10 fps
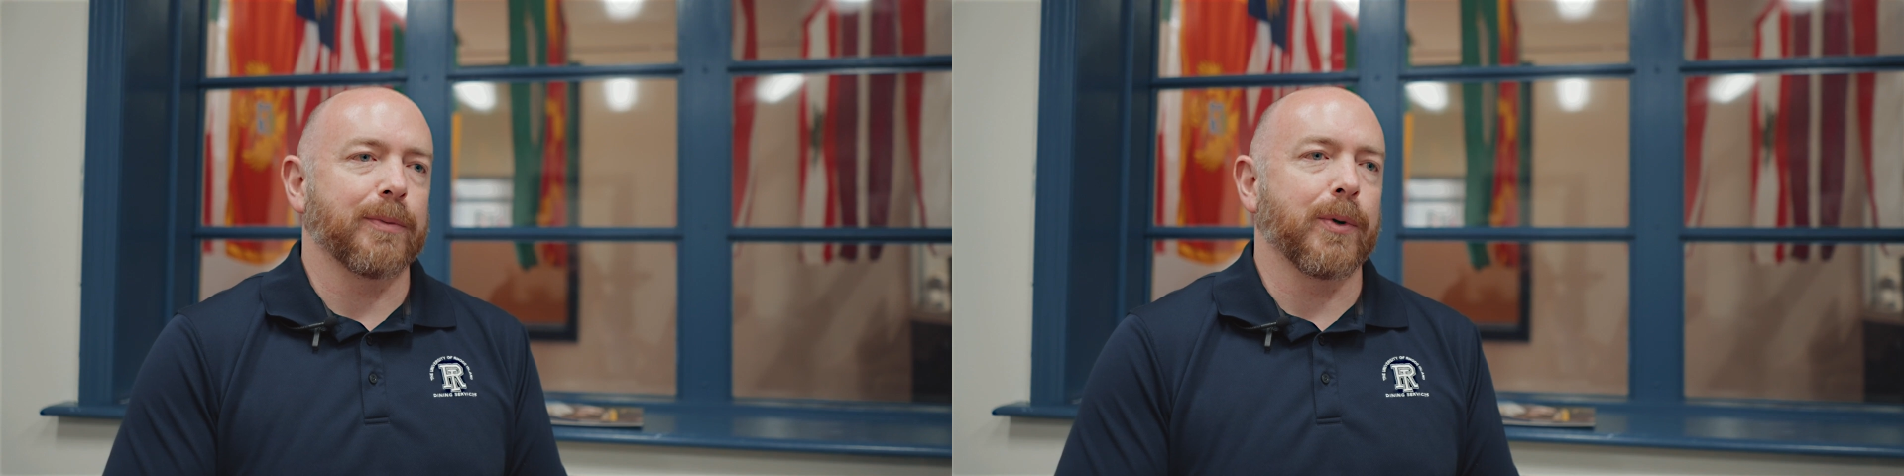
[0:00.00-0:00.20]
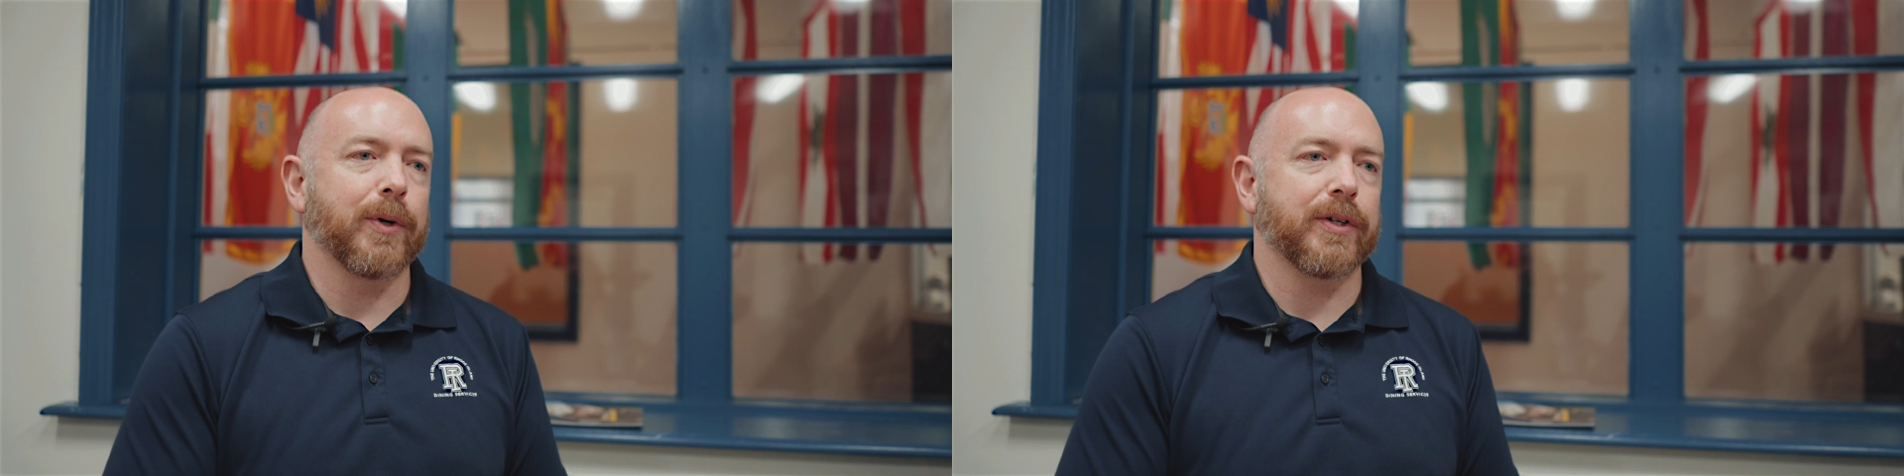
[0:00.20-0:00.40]

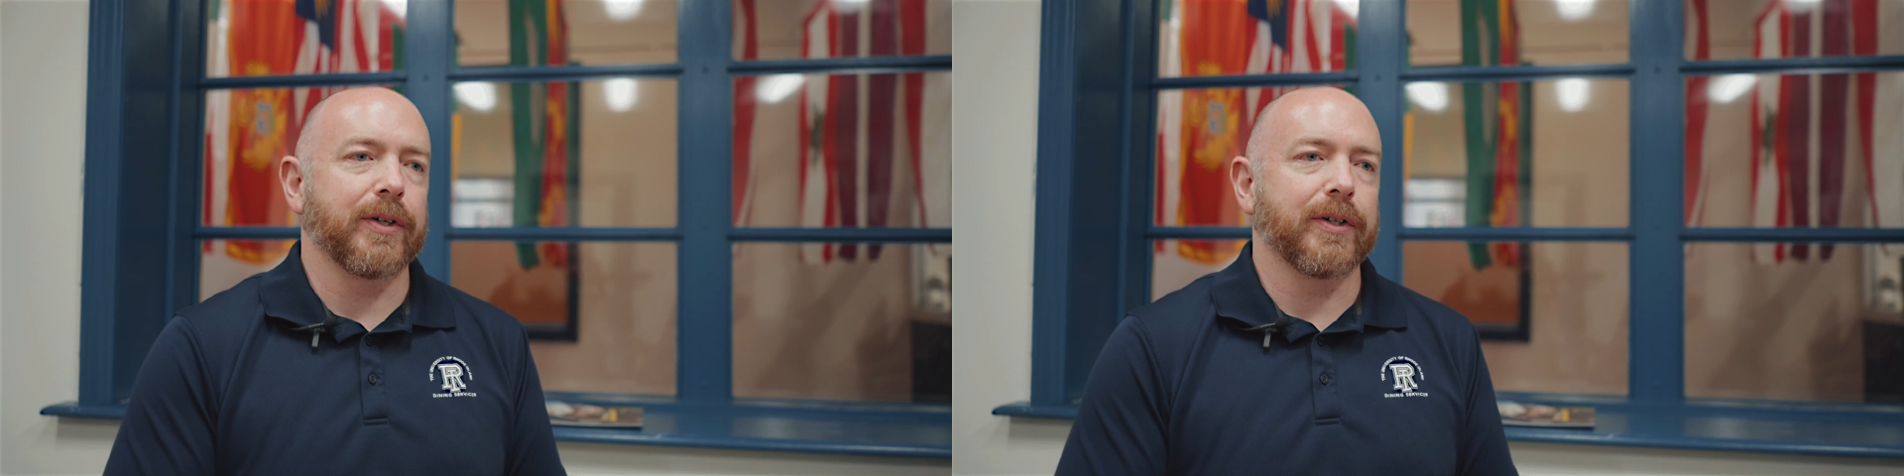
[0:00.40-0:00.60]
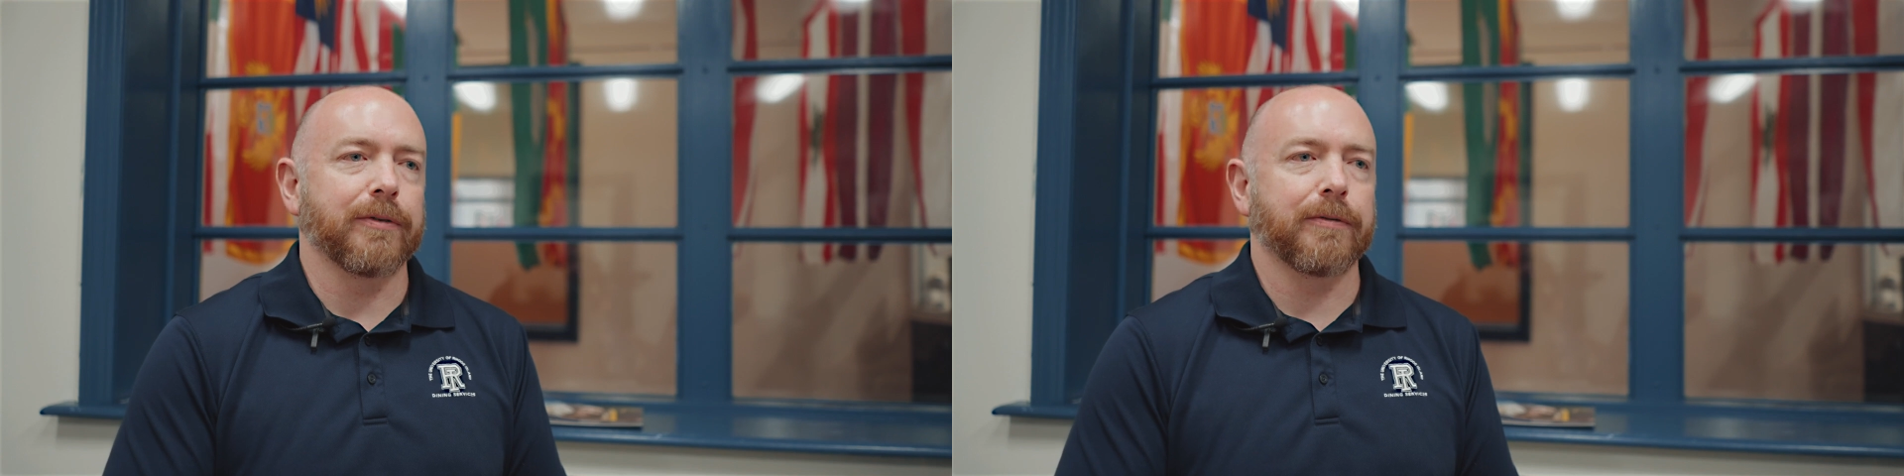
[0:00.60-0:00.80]

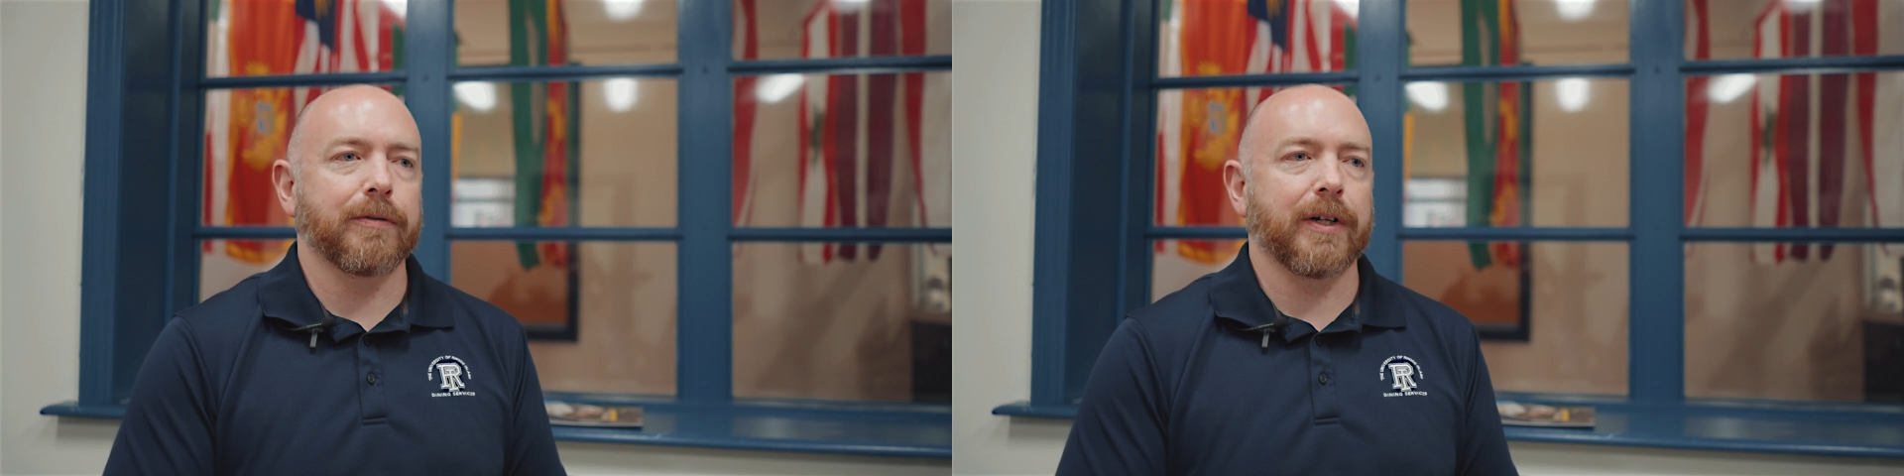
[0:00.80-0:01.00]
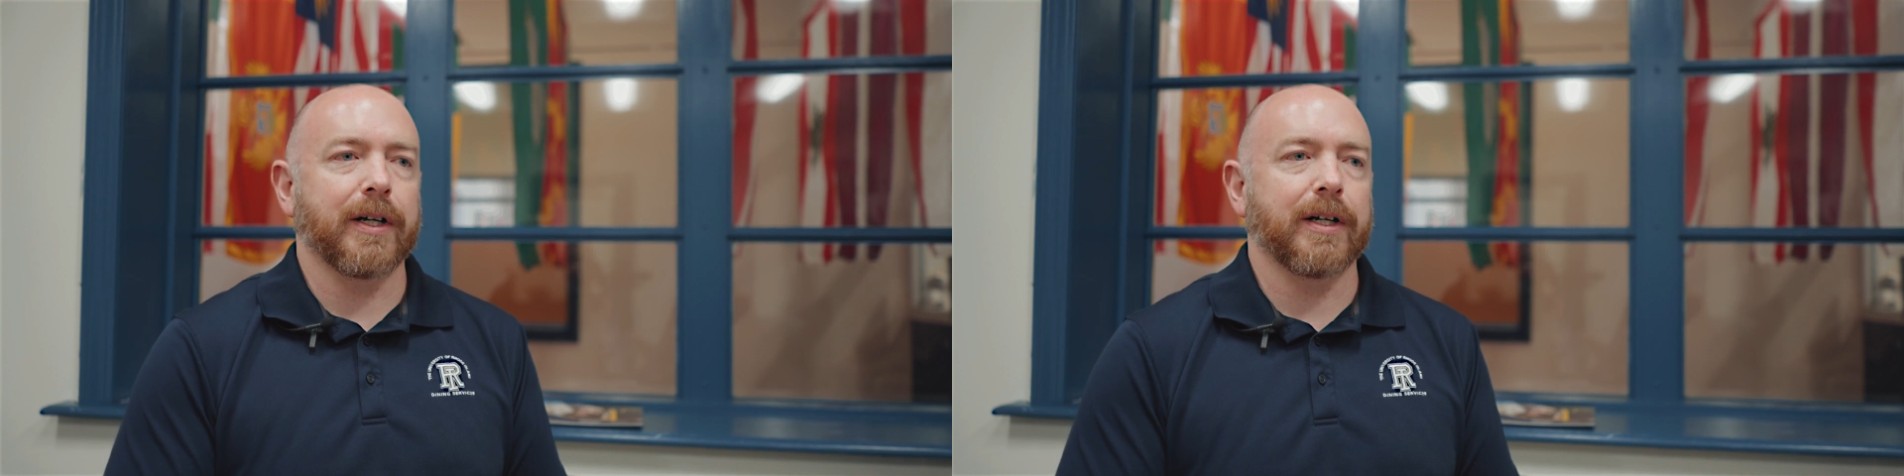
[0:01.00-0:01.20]
portion
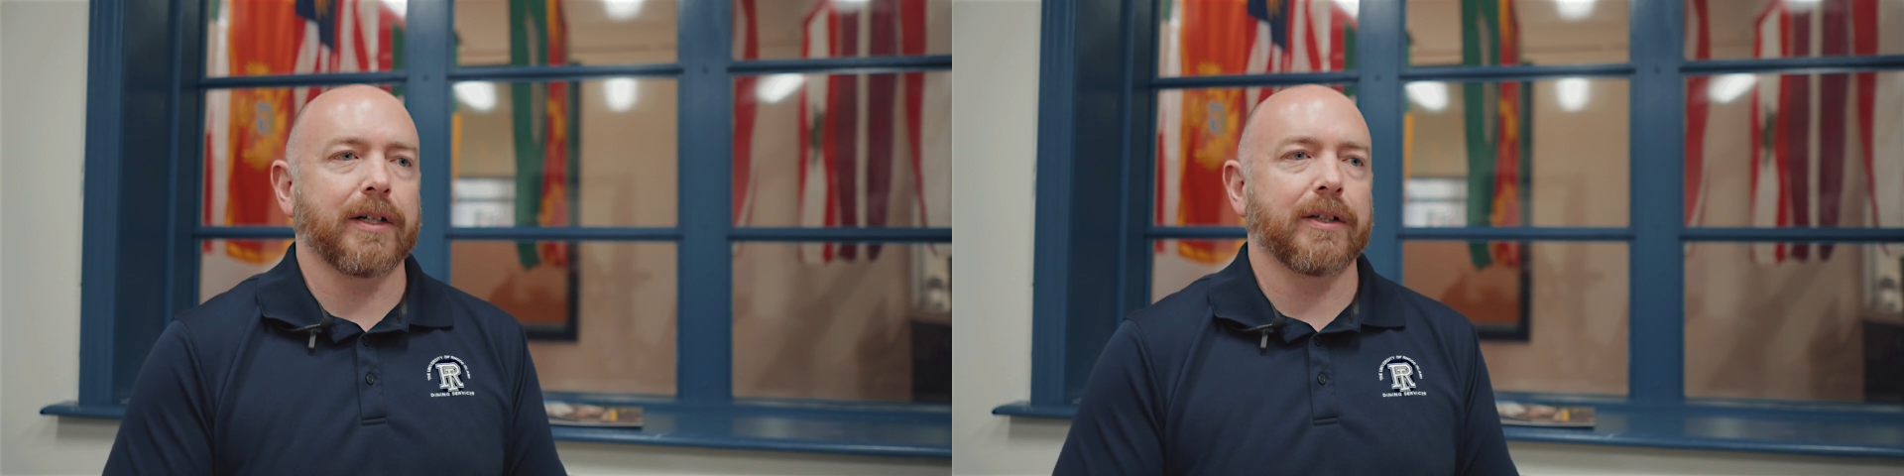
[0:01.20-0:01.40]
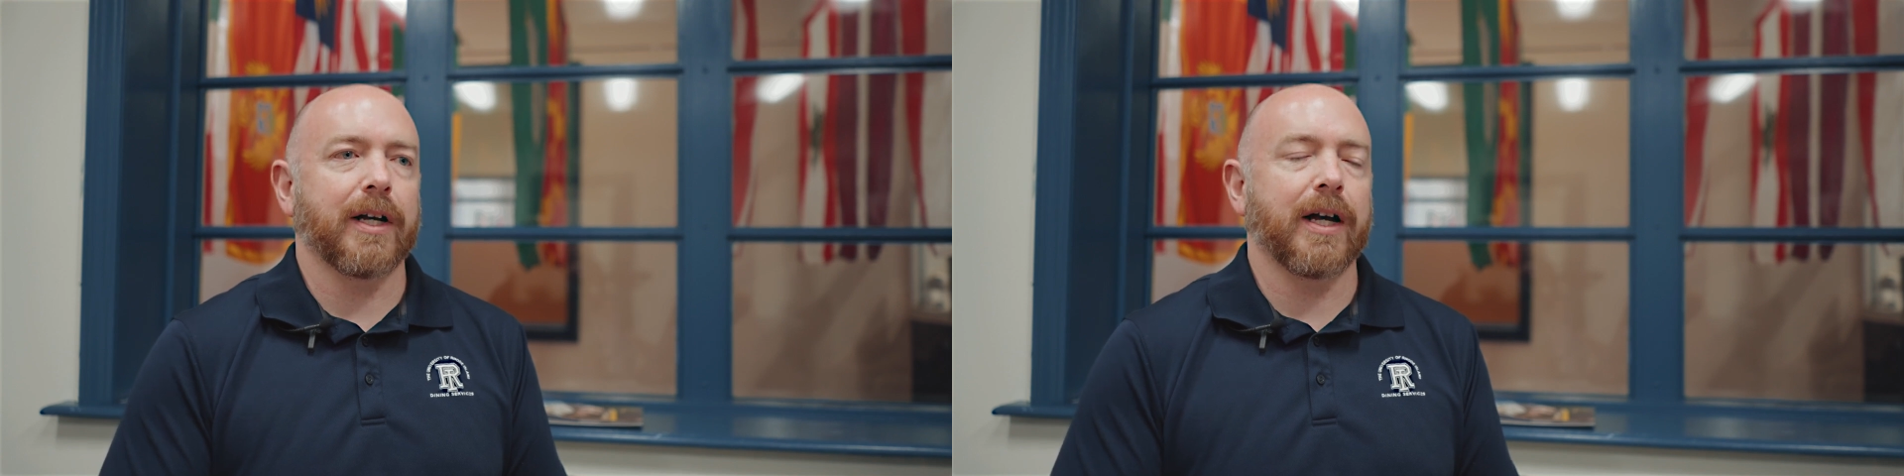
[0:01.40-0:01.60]
of
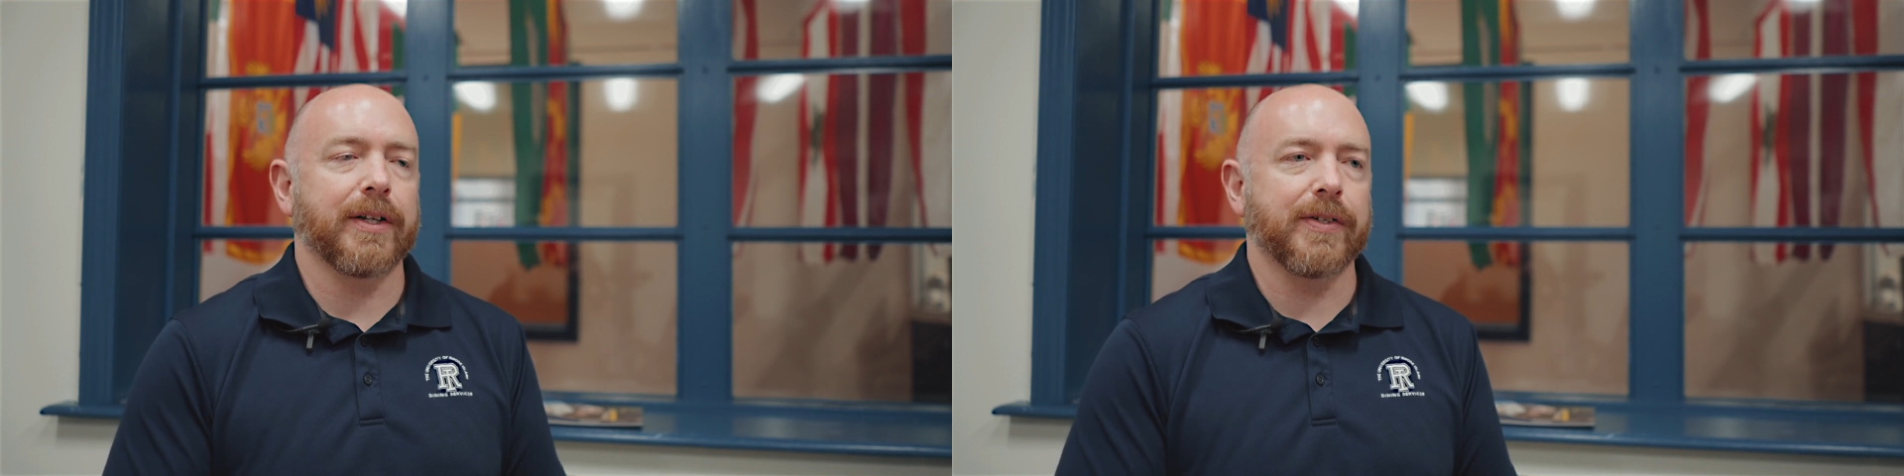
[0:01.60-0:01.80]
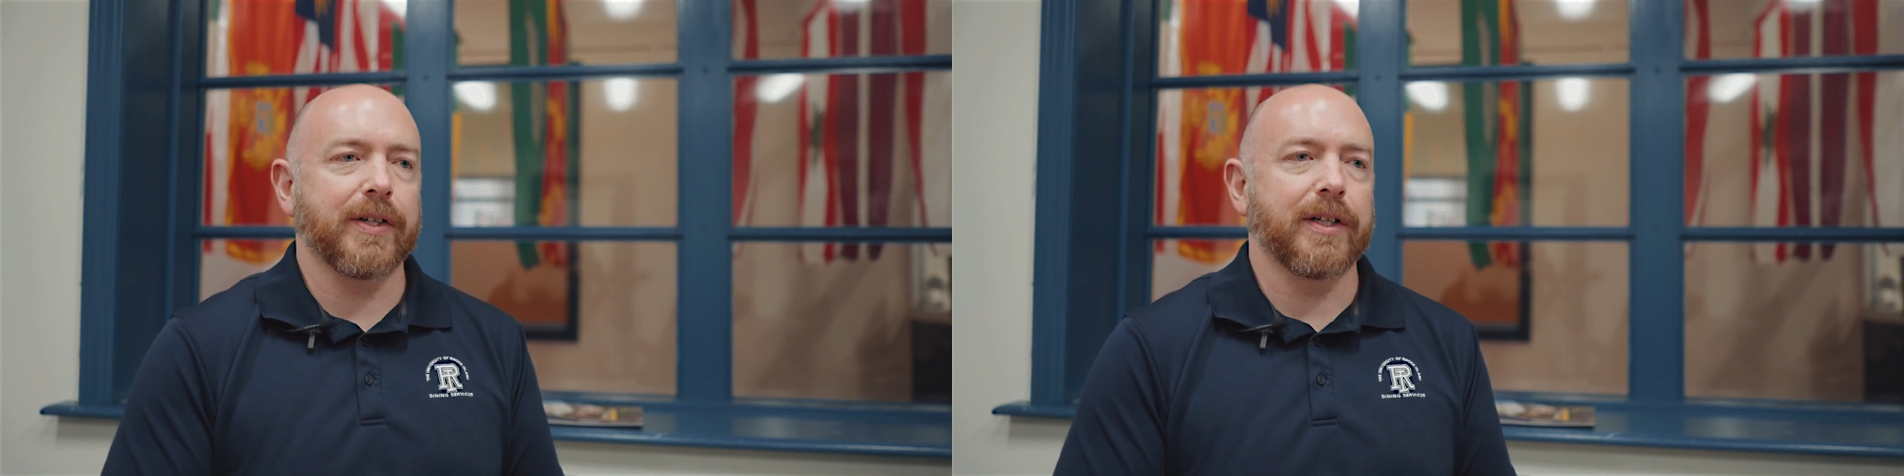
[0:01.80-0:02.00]

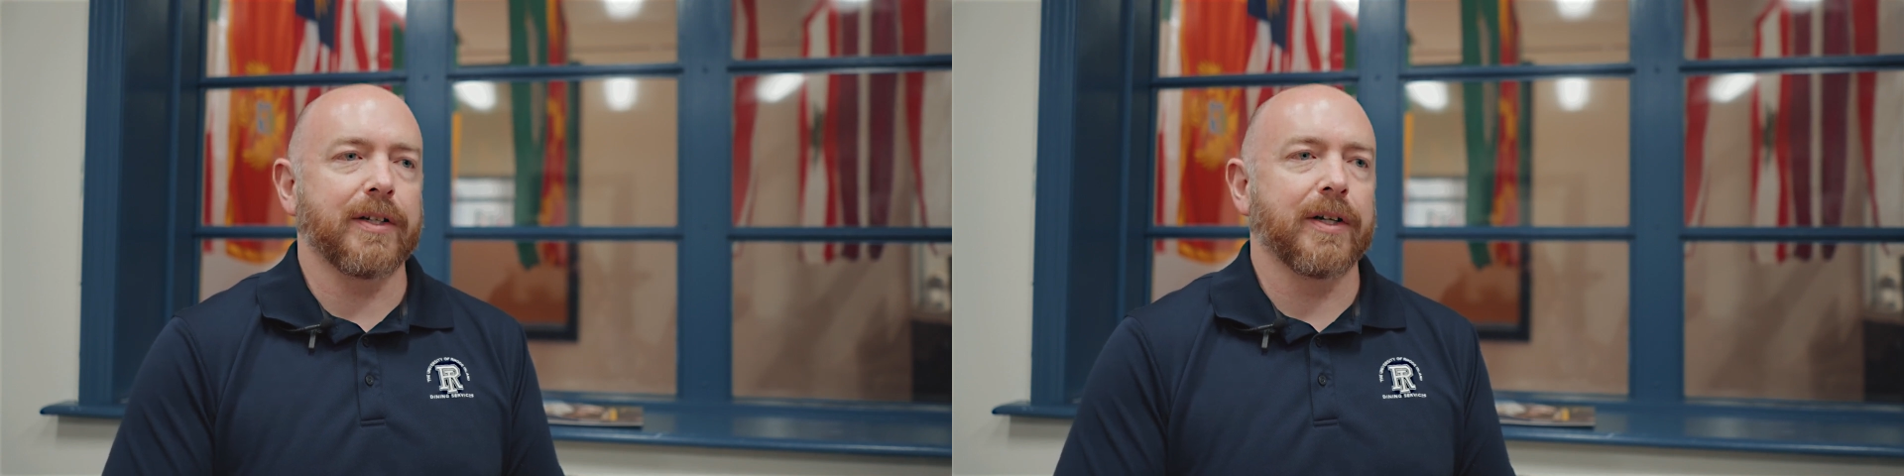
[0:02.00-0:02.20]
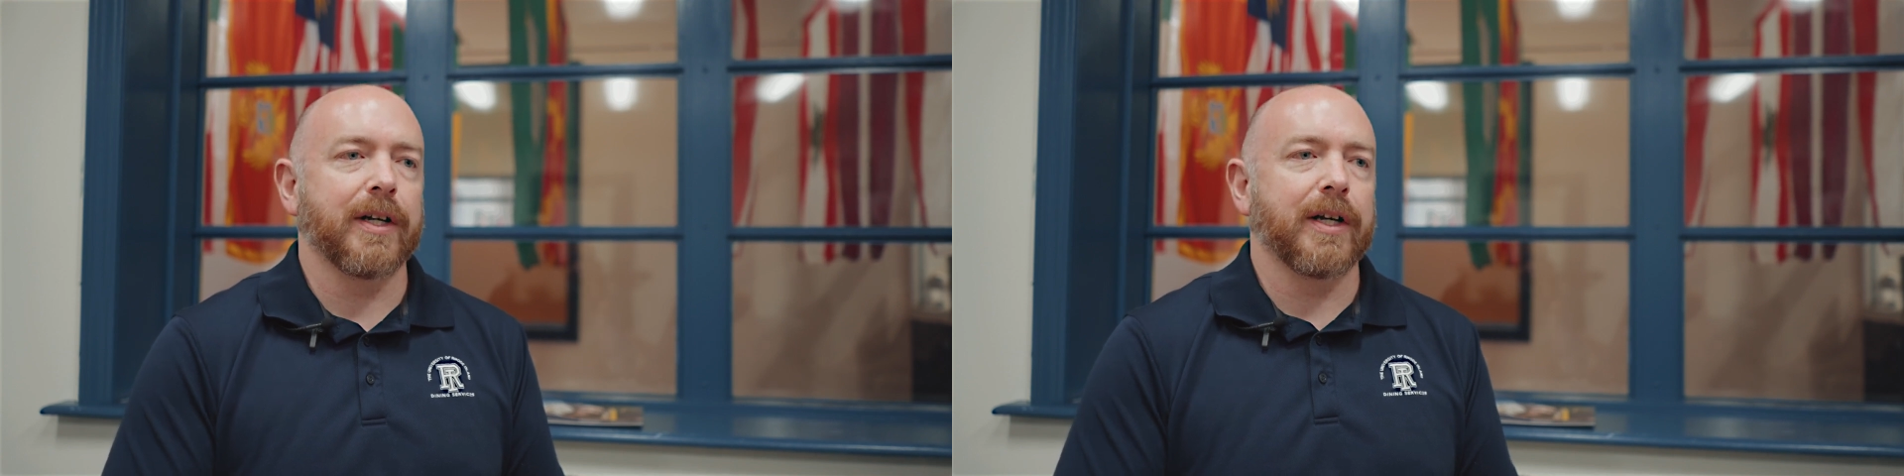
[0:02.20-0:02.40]
Odyssey.